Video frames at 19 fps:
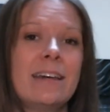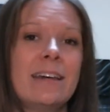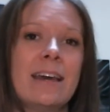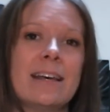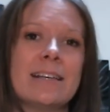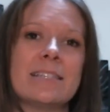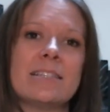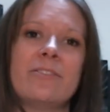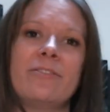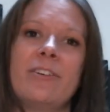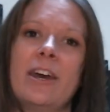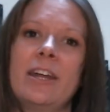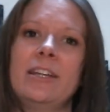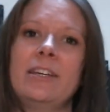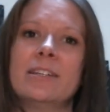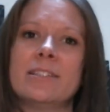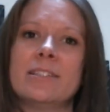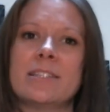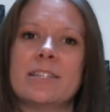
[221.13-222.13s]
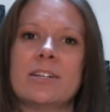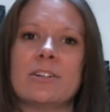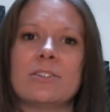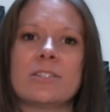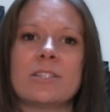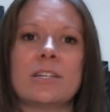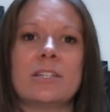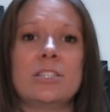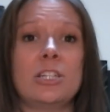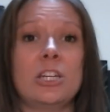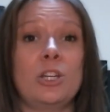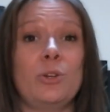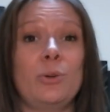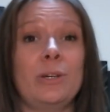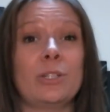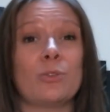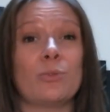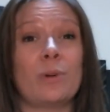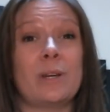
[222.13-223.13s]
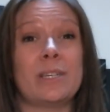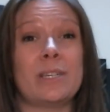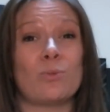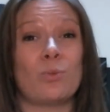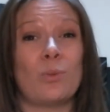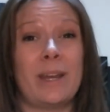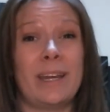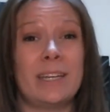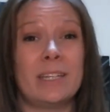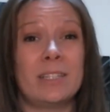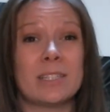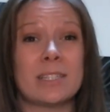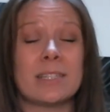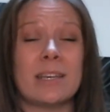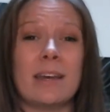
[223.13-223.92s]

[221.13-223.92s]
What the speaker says: as the Fed considers continuing to raise rates